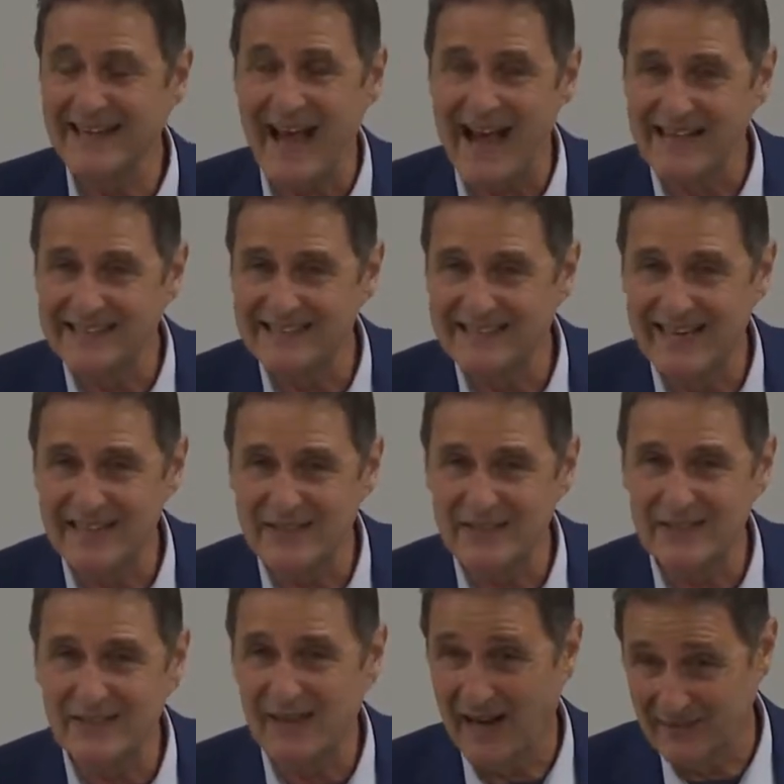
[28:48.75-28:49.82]

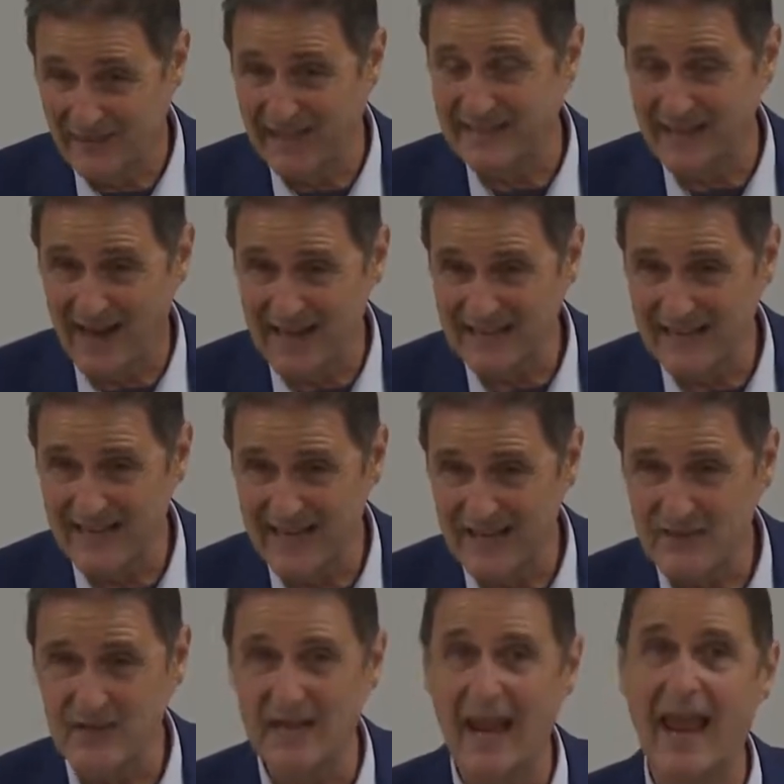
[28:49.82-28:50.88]
oxidation
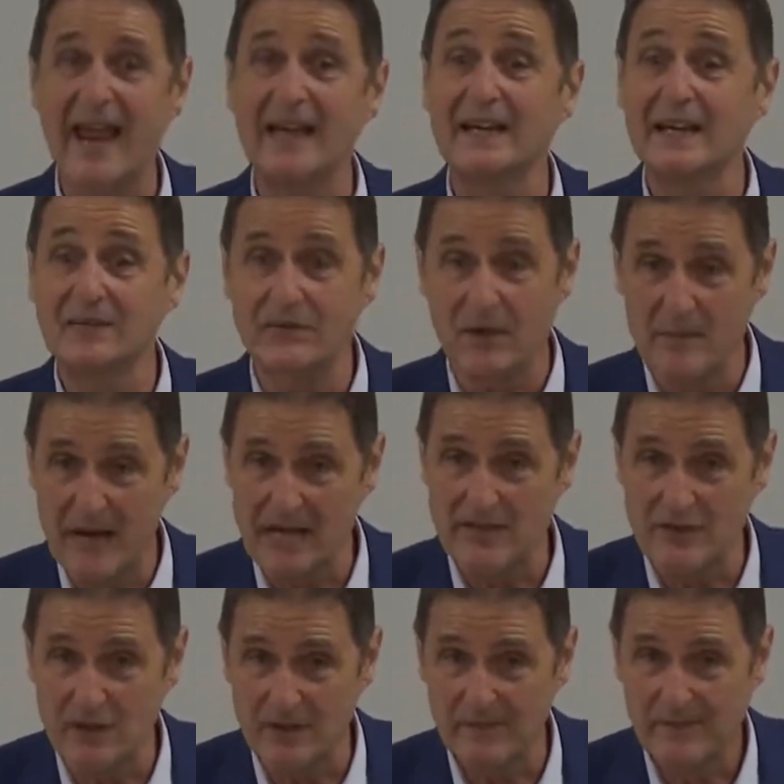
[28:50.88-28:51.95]
and
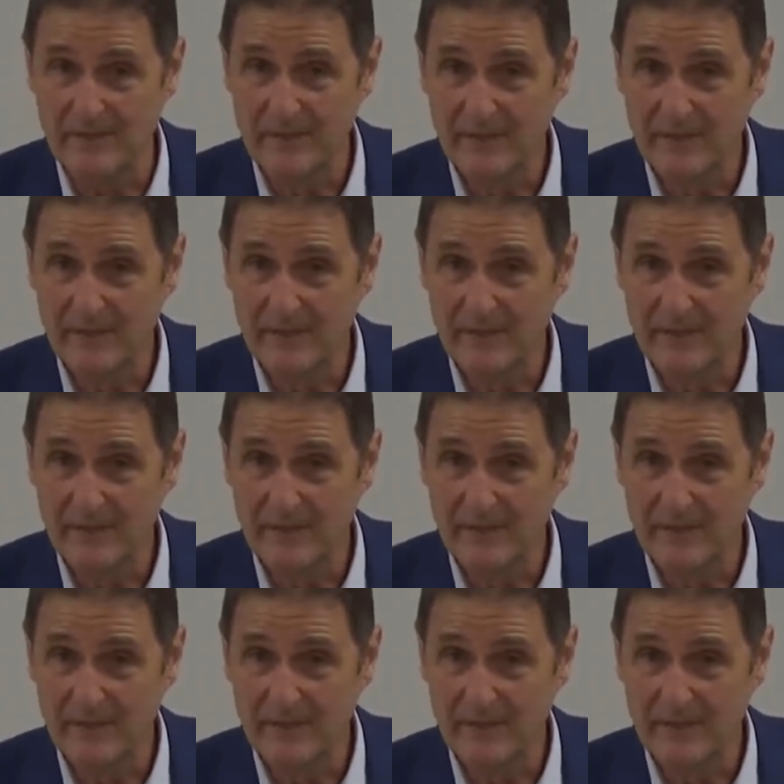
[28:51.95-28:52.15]
inflammation.